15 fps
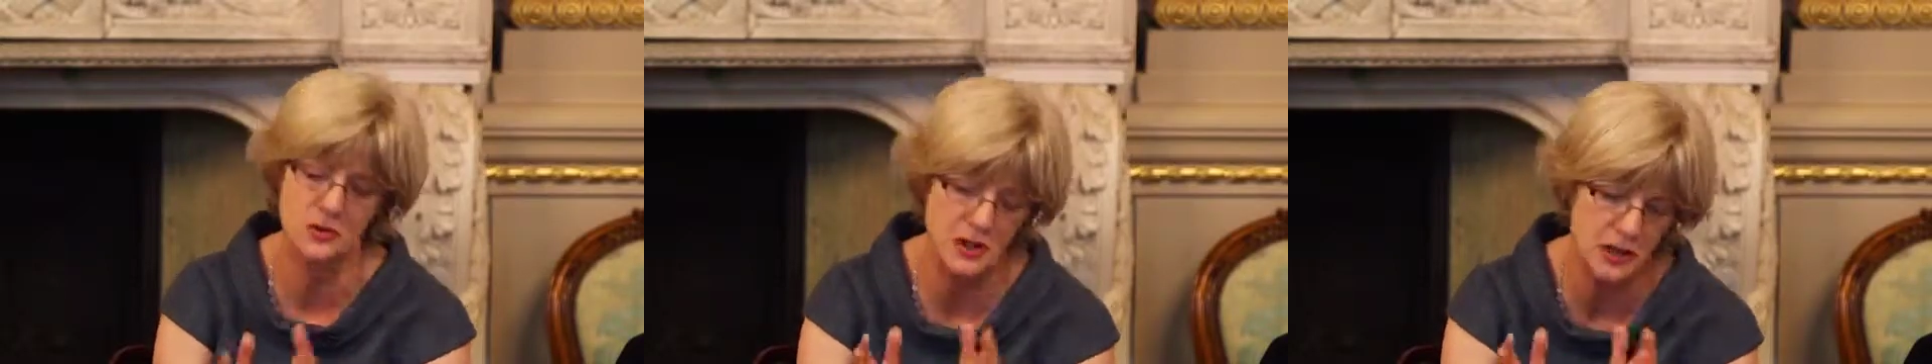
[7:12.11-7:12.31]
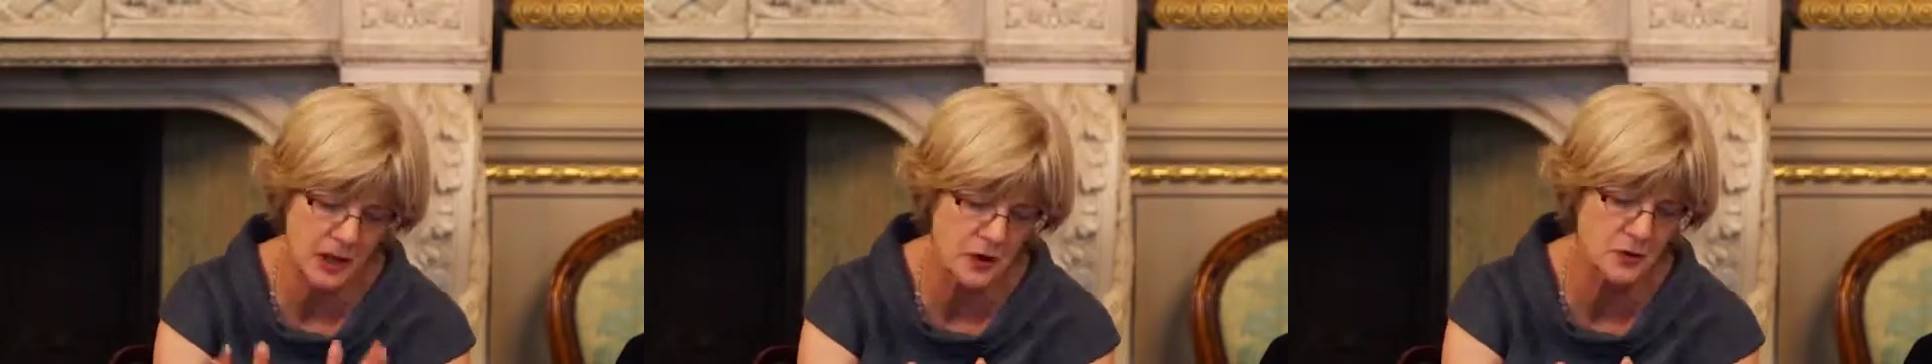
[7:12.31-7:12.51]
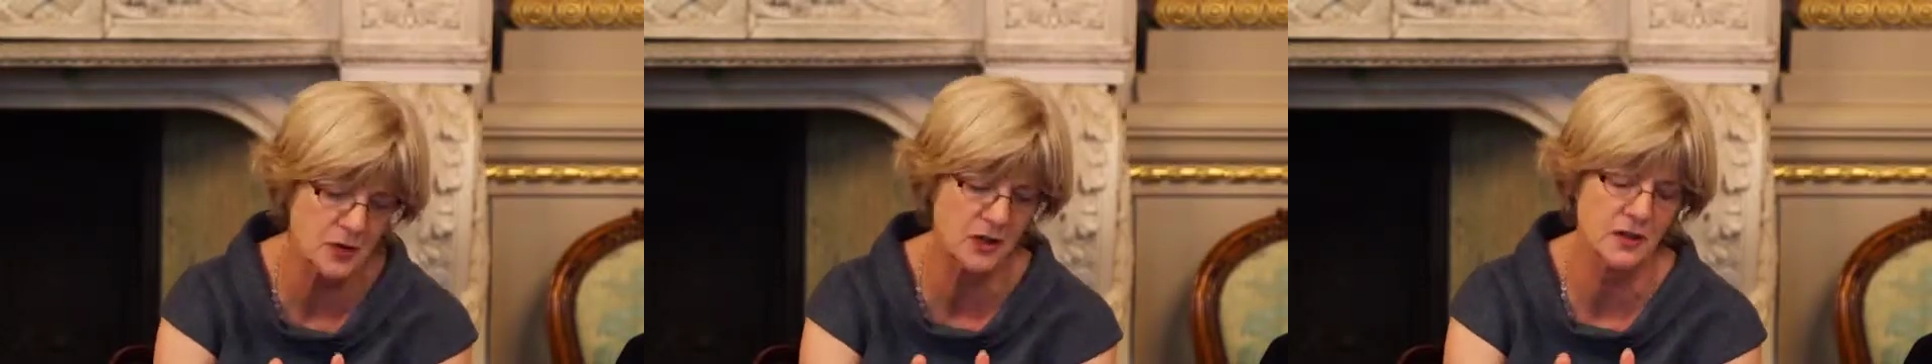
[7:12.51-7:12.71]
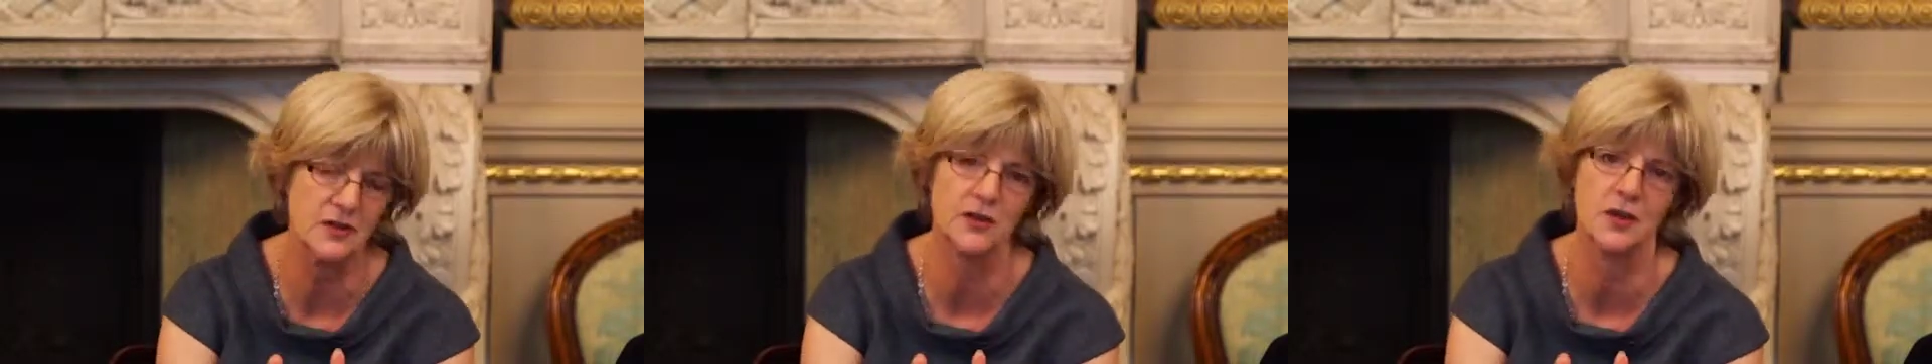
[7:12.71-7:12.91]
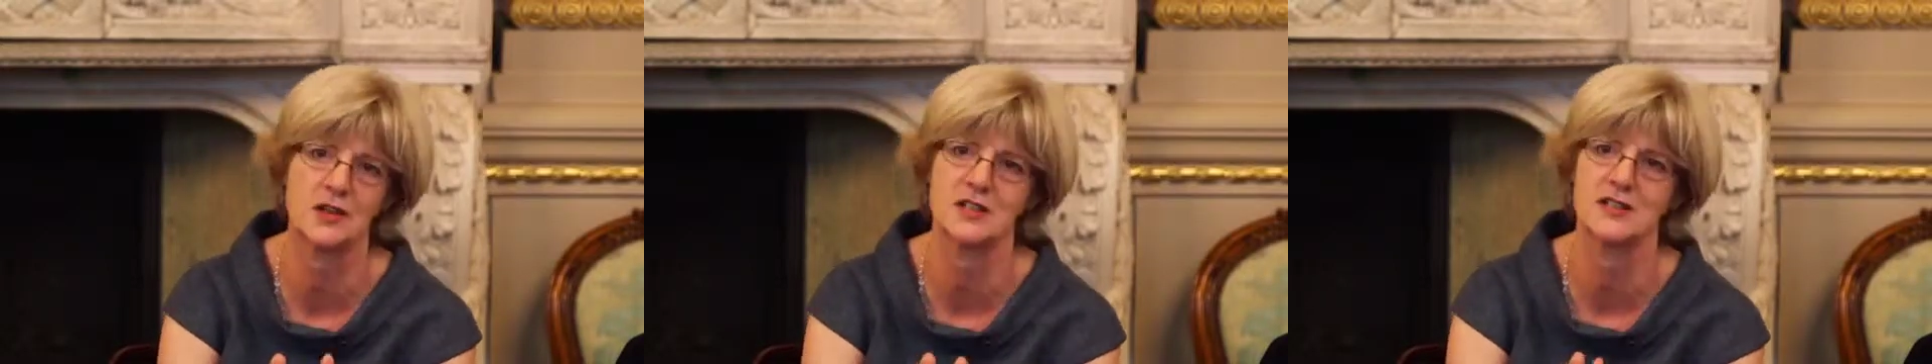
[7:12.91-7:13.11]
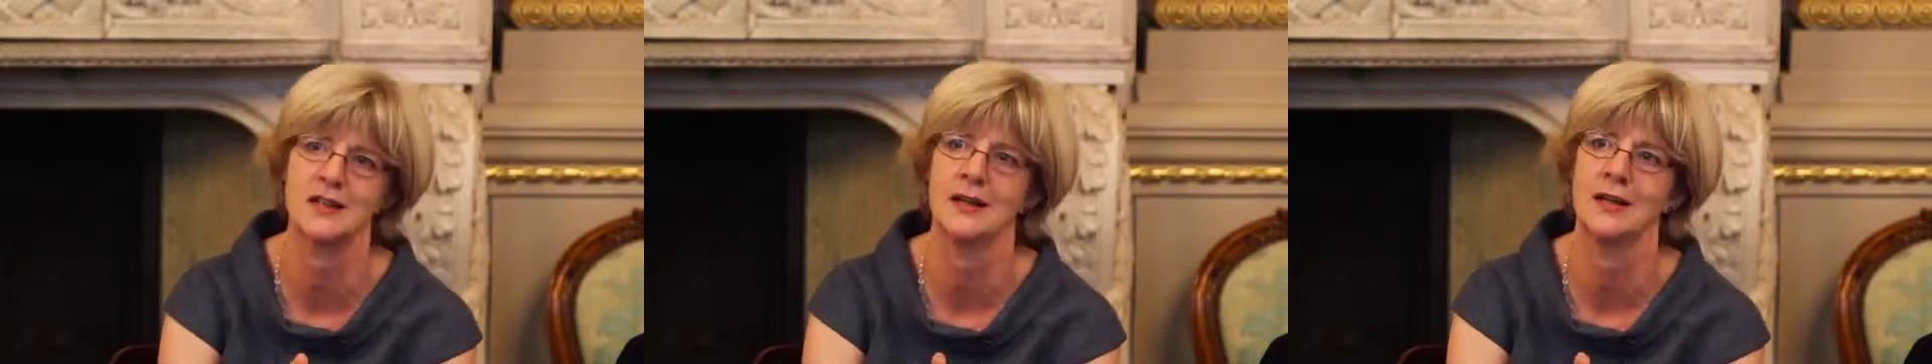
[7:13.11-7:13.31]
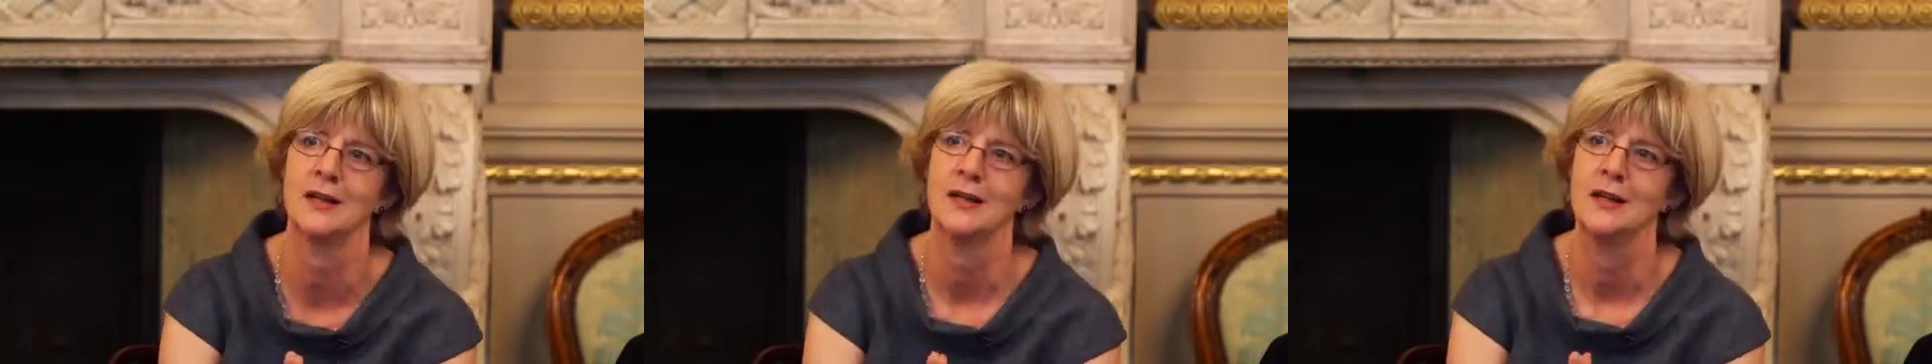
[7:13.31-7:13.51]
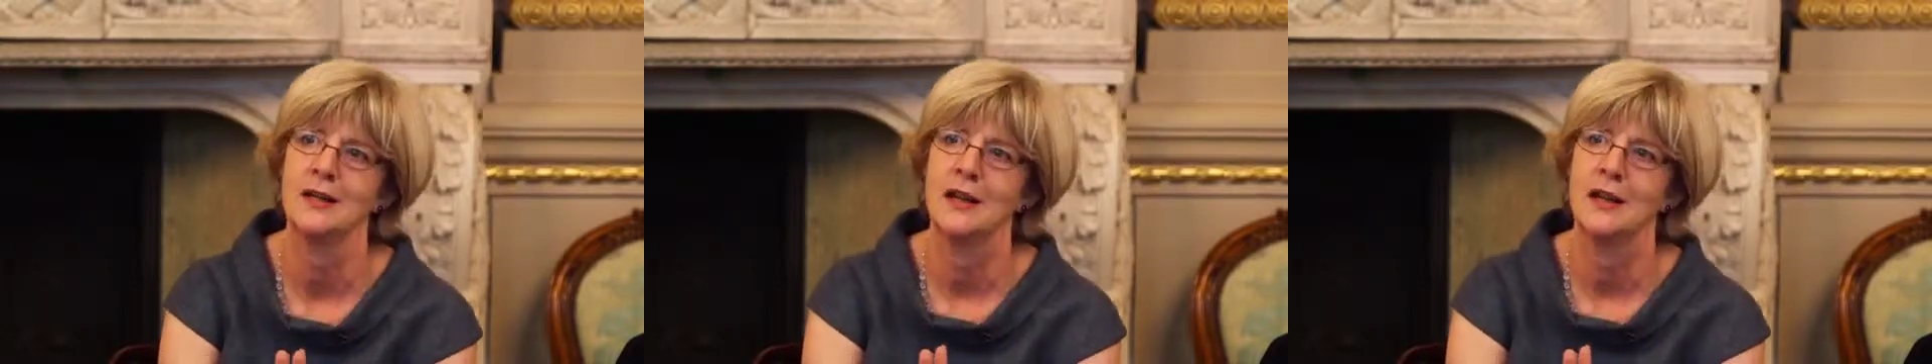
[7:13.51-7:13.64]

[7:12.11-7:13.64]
or the local authority,